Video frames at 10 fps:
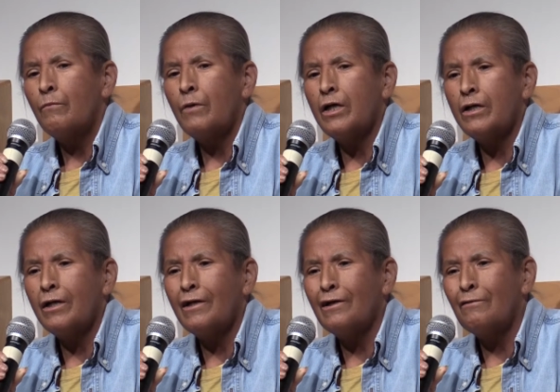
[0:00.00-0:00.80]
But,
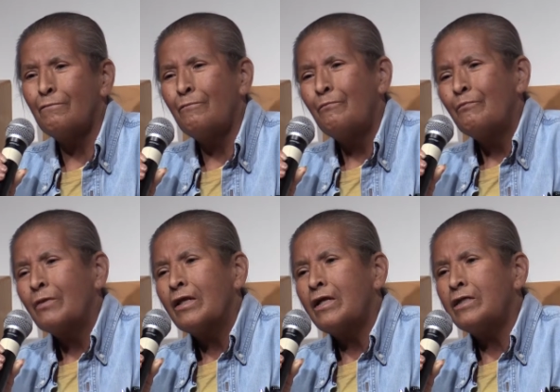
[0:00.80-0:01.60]

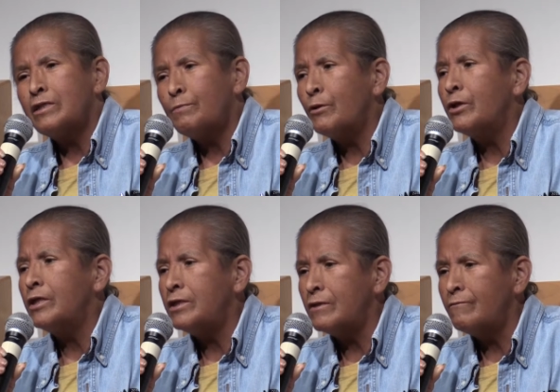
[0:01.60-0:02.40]
um, it's
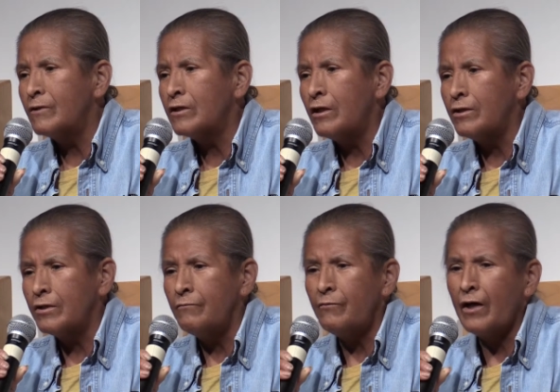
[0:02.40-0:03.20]
pretty difficult.
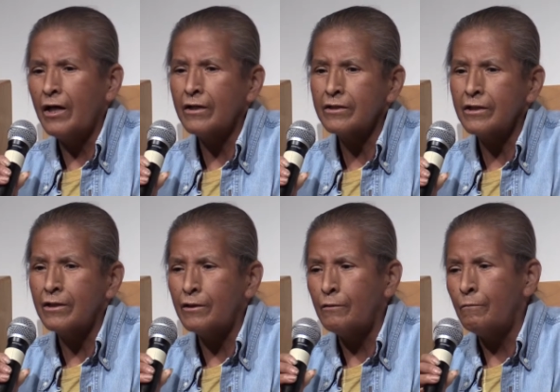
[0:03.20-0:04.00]
In fact,
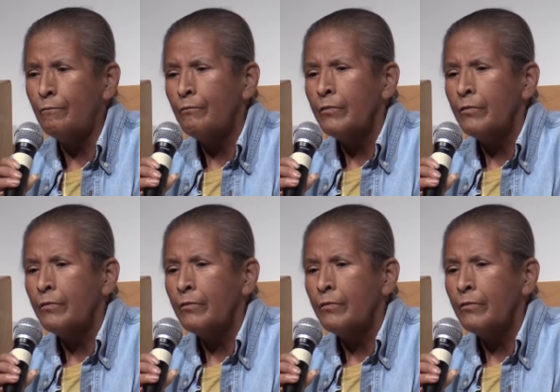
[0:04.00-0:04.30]
um,